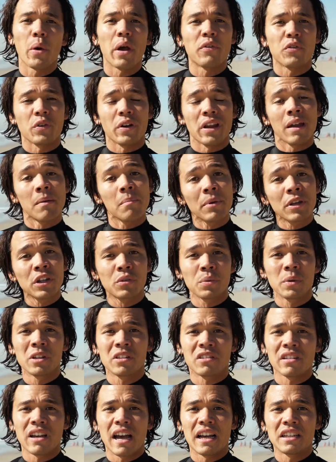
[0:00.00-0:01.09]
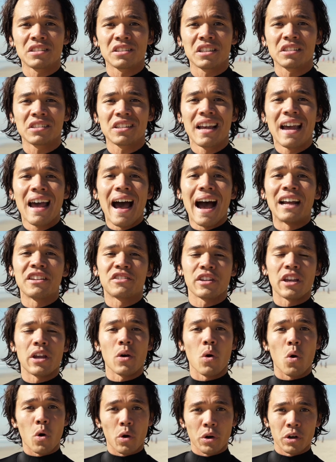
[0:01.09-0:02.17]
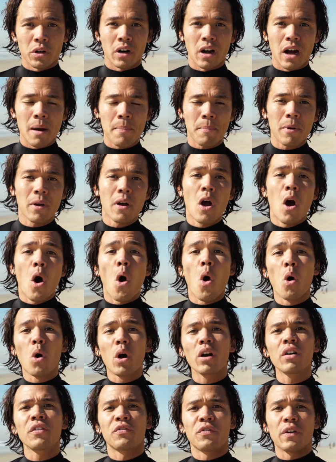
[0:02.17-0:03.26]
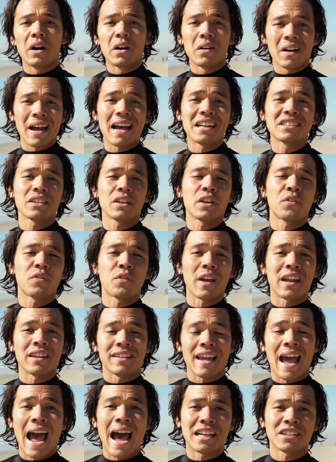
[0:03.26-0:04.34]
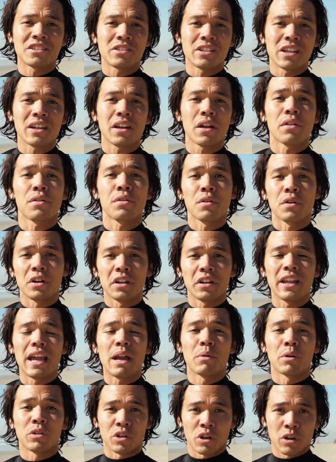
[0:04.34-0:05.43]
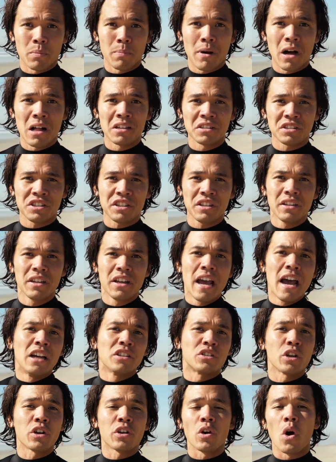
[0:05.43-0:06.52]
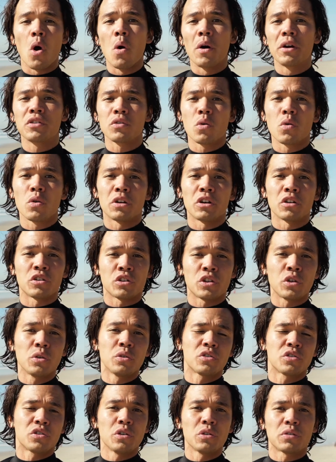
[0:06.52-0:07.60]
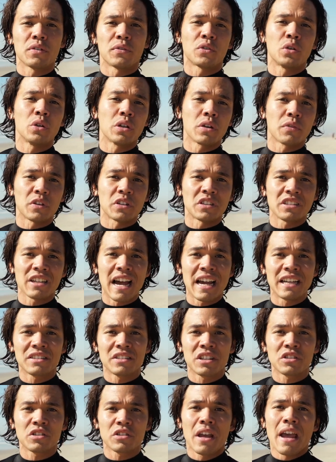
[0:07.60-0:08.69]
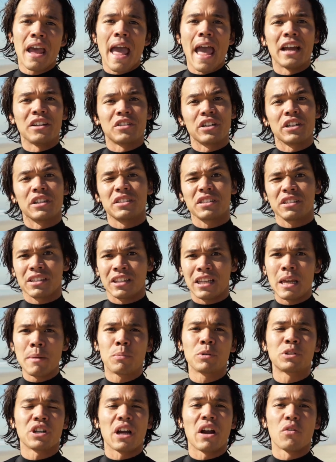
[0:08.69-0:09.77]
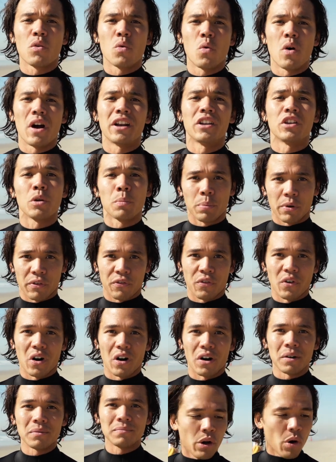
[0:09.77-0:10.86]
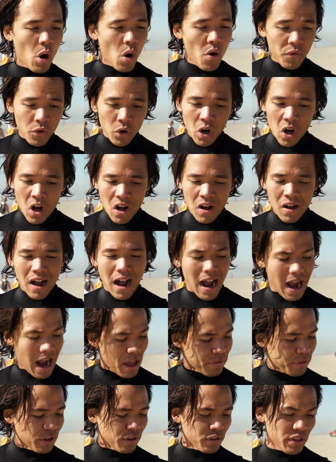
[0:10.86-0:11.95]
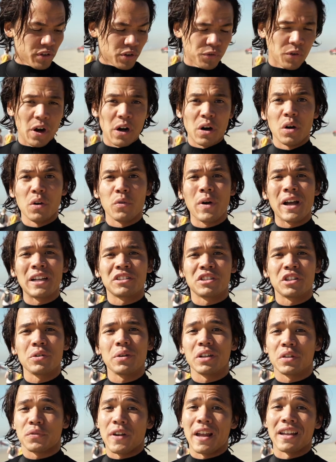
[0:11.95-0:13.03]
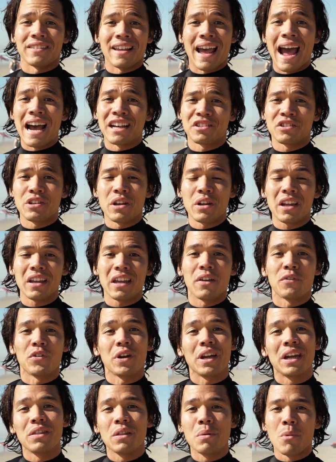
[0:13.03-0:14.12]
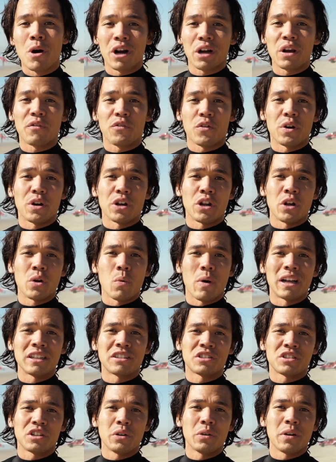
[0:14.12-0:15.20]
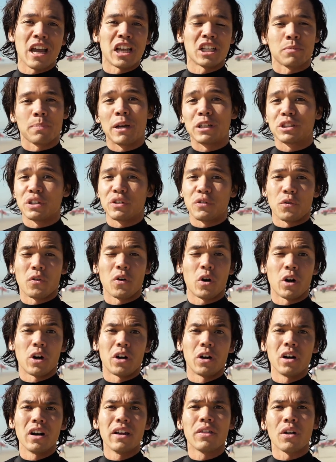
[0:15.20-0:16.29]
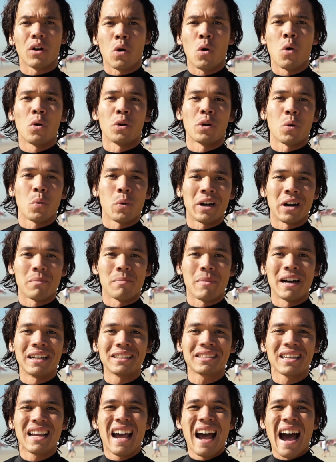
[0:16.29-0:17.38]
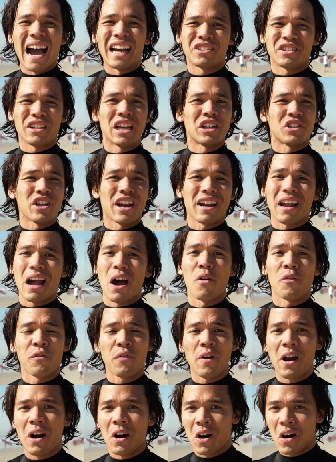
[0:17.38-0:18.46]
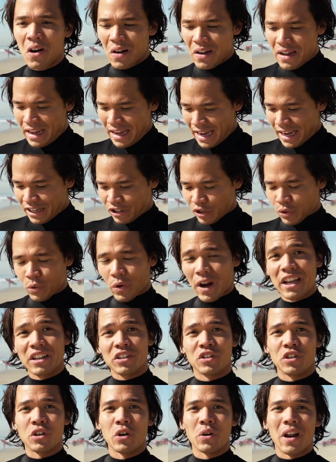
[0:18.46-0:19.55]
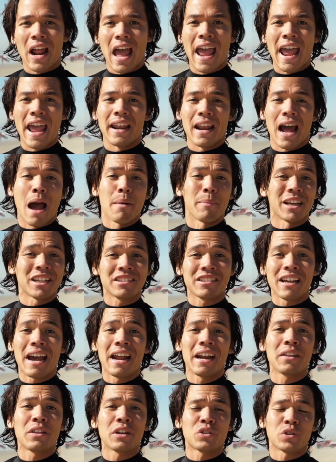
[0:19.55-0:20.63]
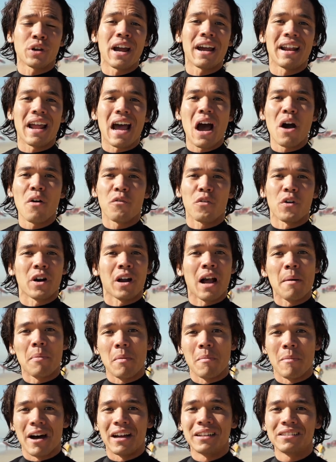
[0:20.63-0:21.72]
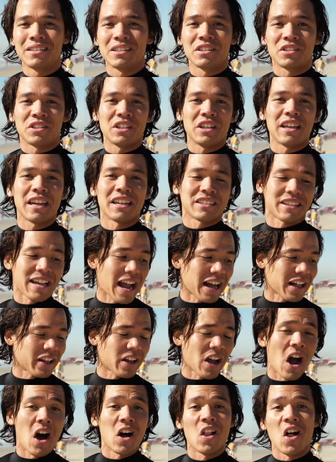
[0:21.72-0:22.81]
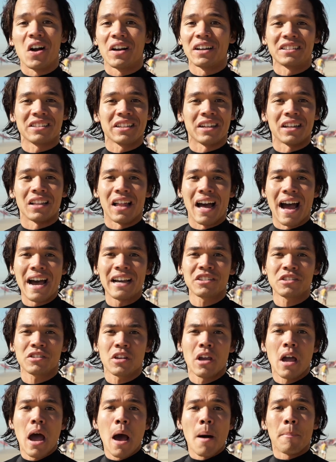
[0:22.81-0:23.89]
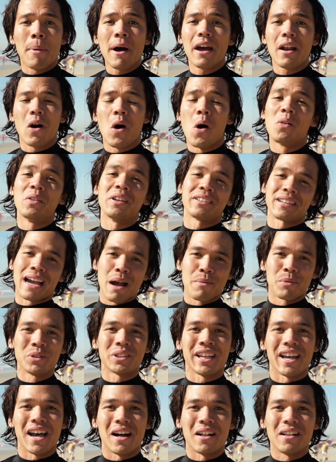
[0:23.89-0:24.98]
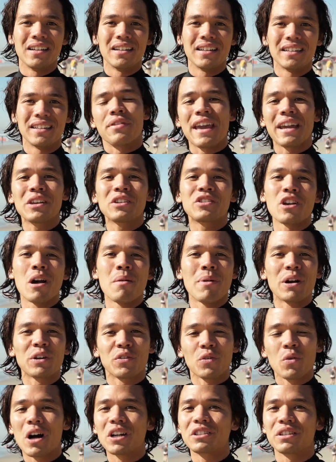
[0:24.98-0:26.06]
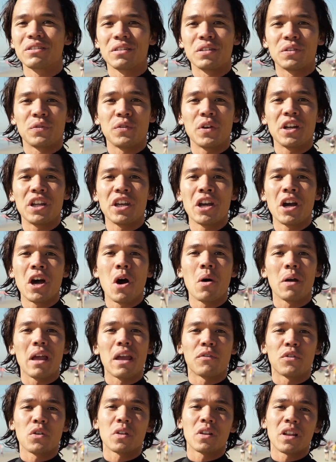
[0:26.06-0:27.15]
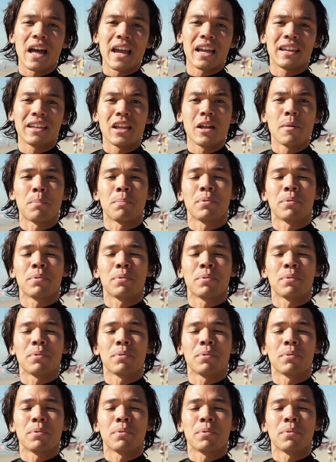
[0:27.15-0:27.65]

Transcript: if you're in between sizes, I'd say order up. Or Feral has a fantastic 30-day return policy. So you can always order two suits of two different sizes and just keep whichever one you prefer. So overall, I think this Feral wetsuit is fantastic. If you're in the market for a new wetsuit, especially for the colder winter months, I say check out Feral. It's a great suit and I'm excited to try it out for a couple months to see exactly how long it's gonna last, but only time will tell. Thank you so much for watching this video. If you like it,